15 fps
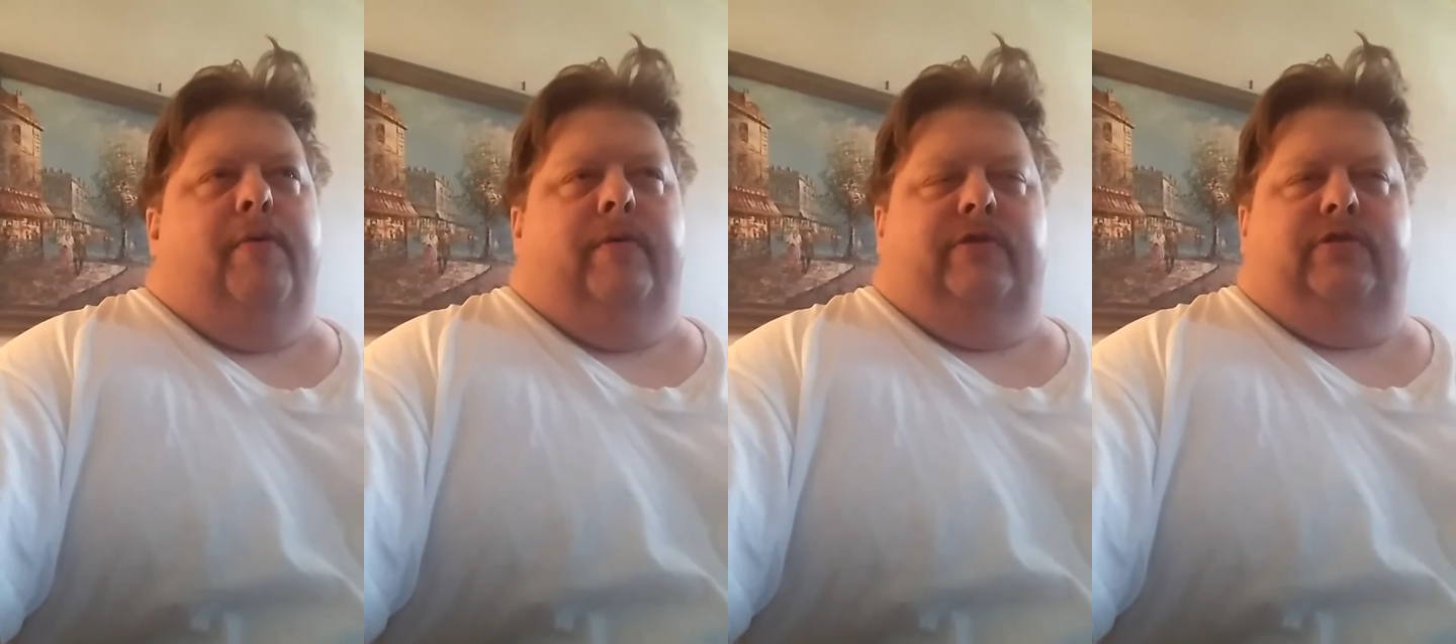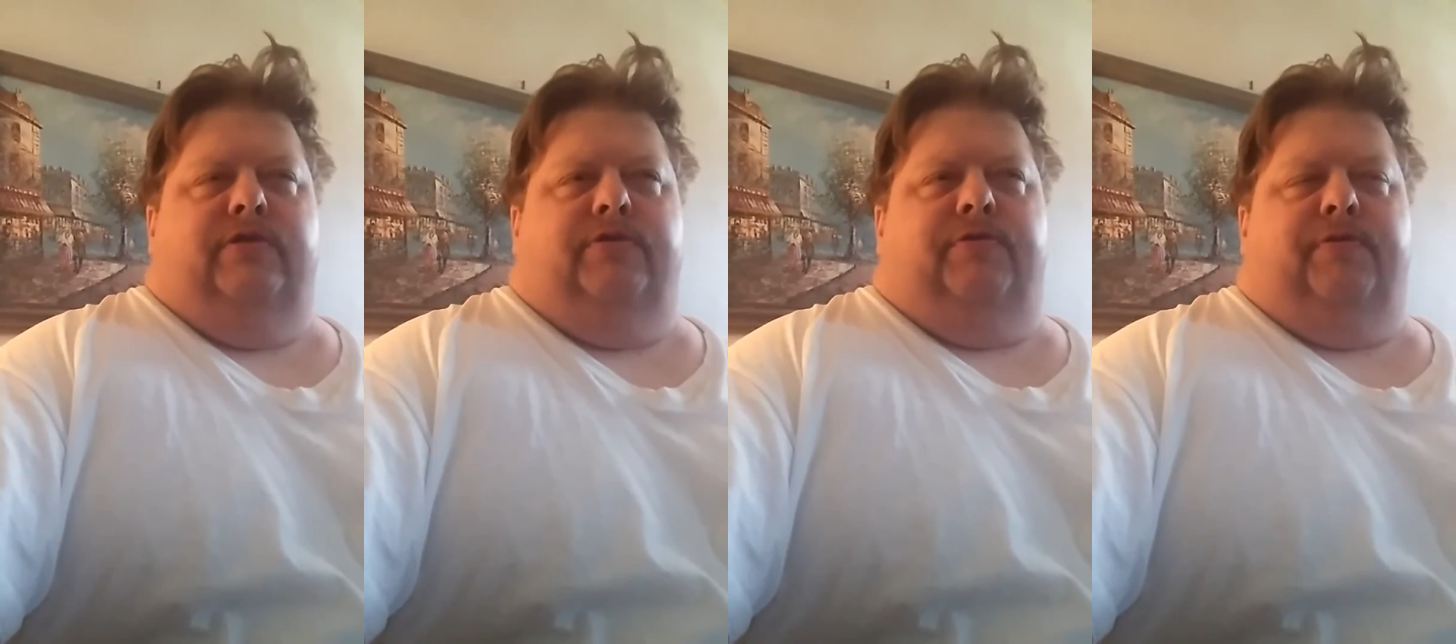which
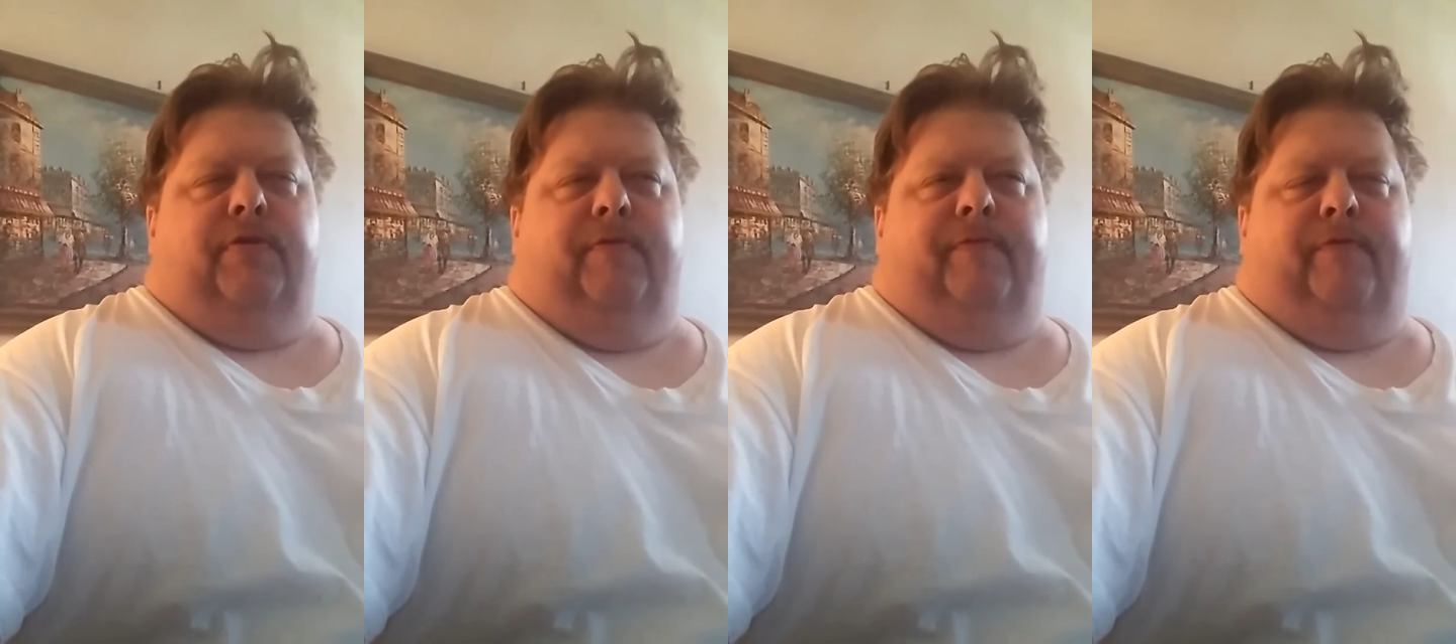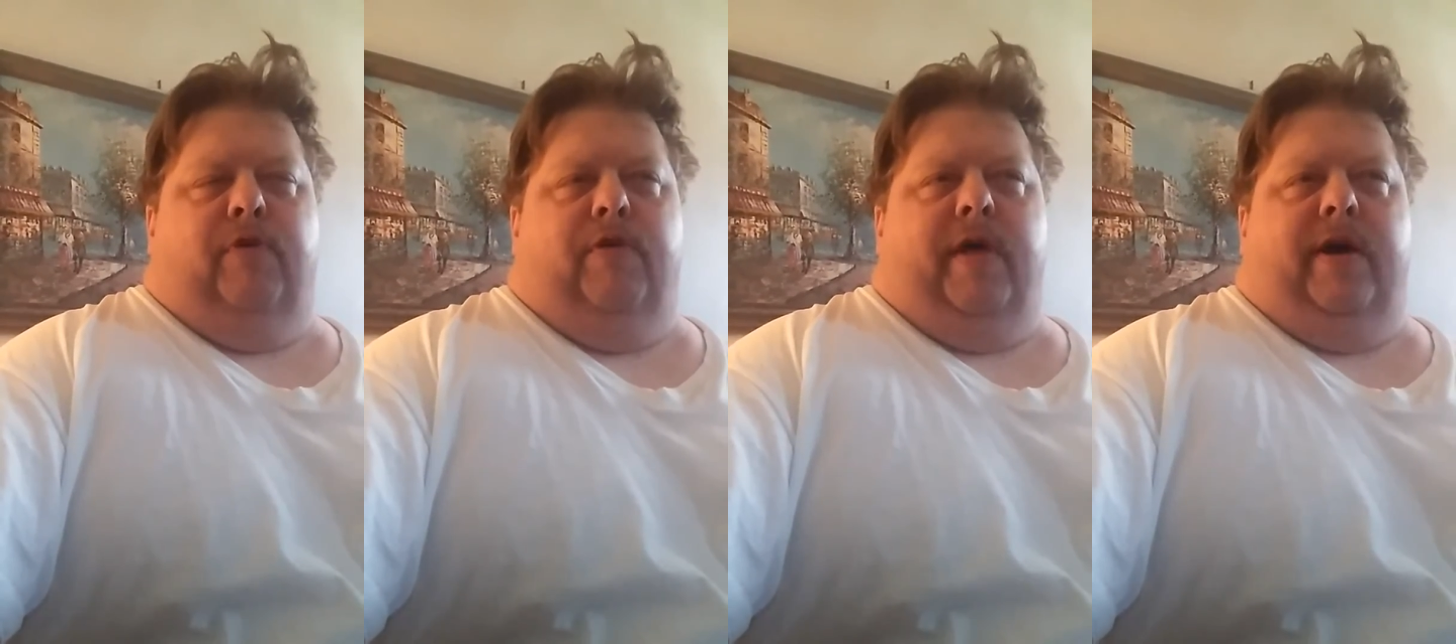is
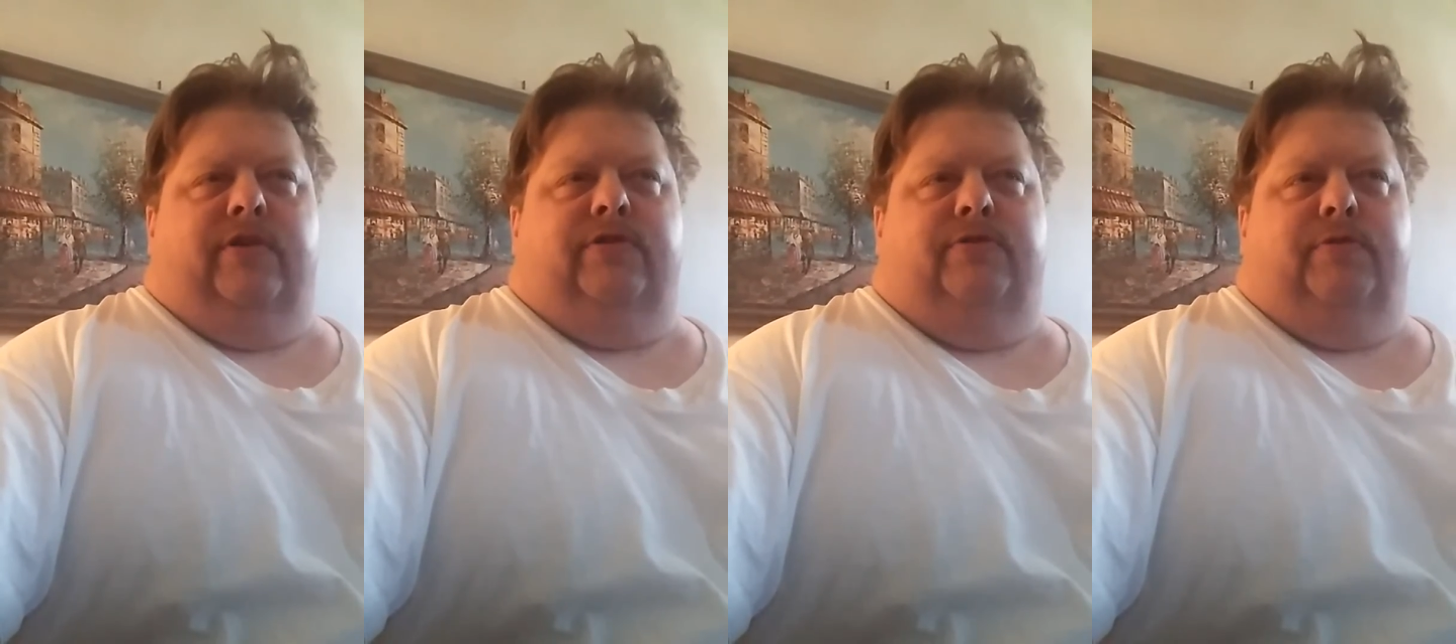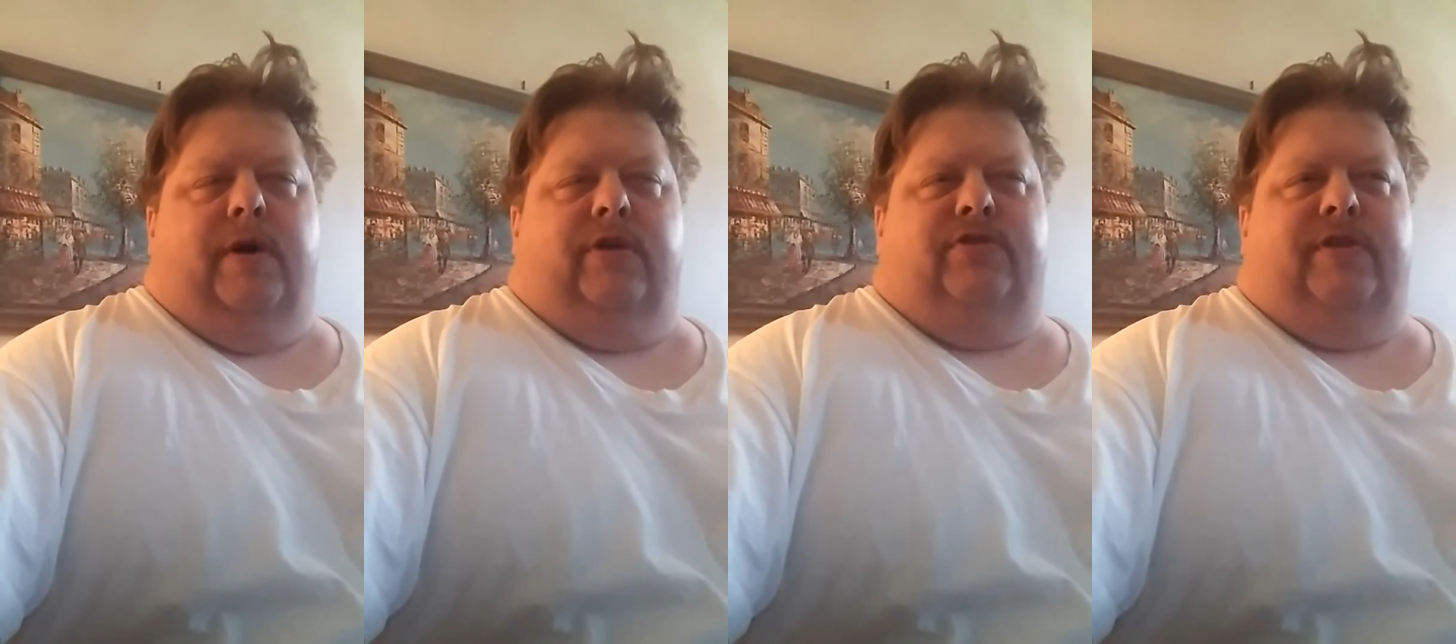4,000
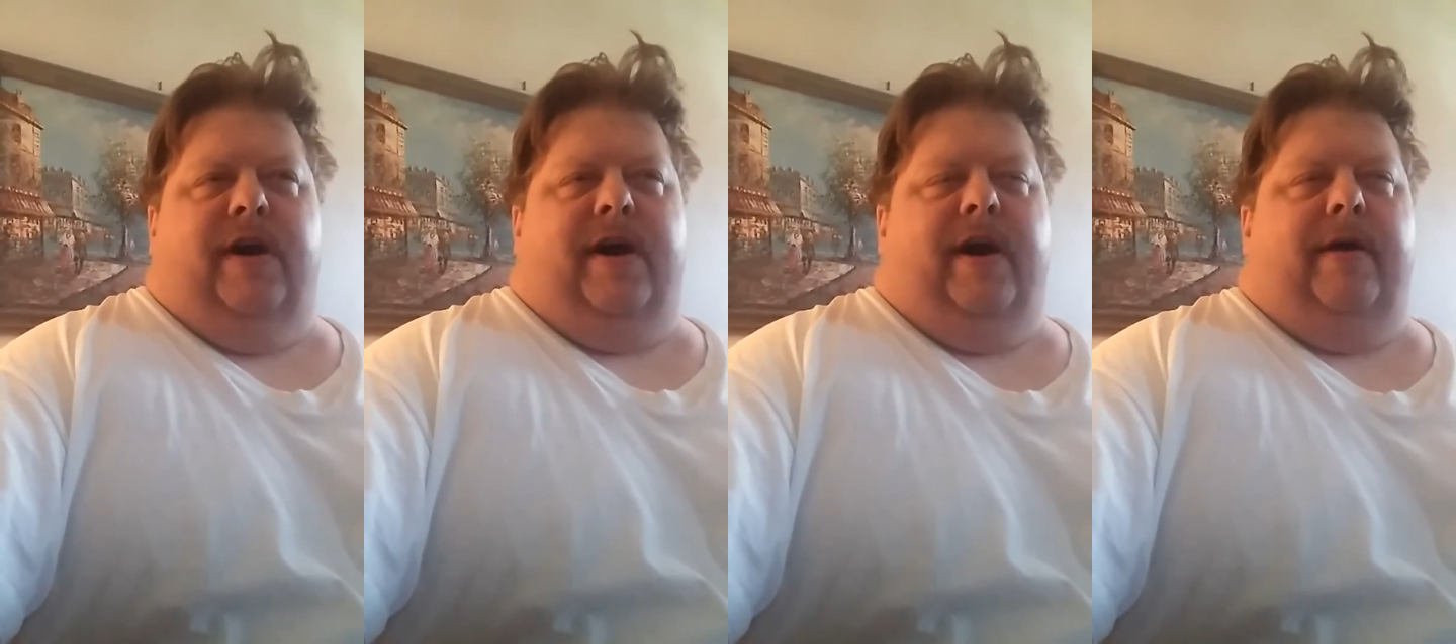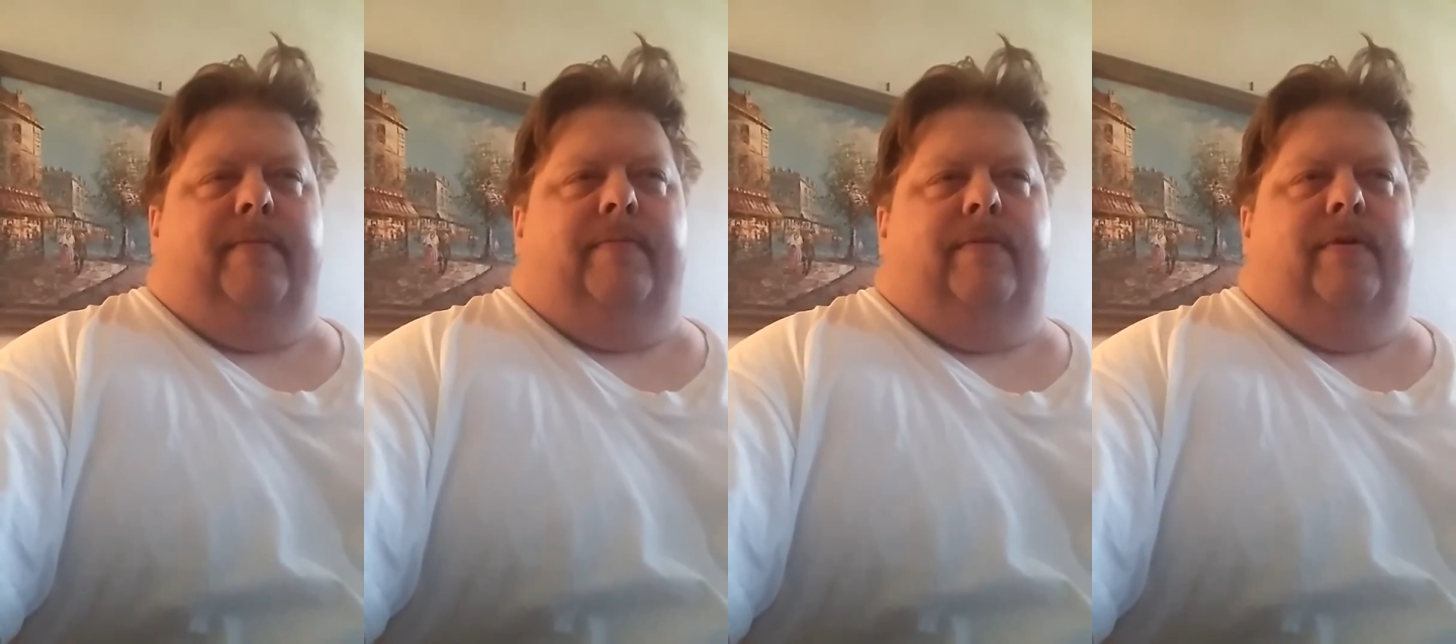watch
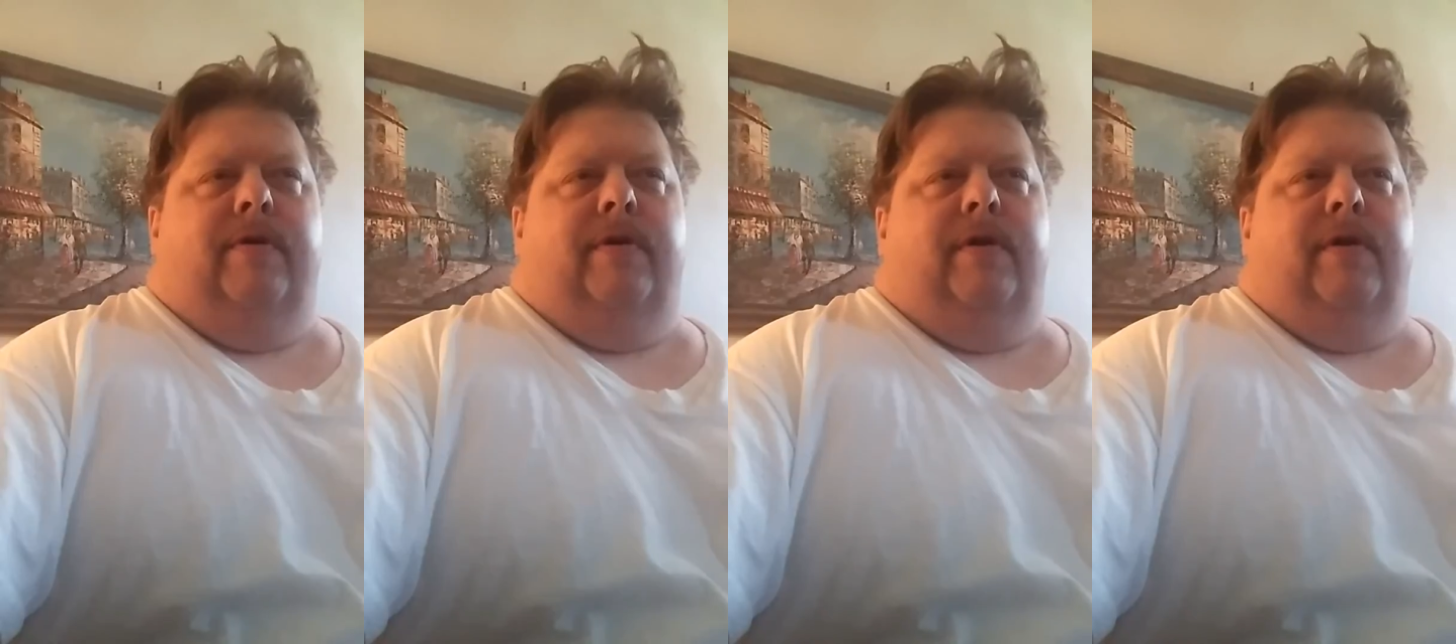time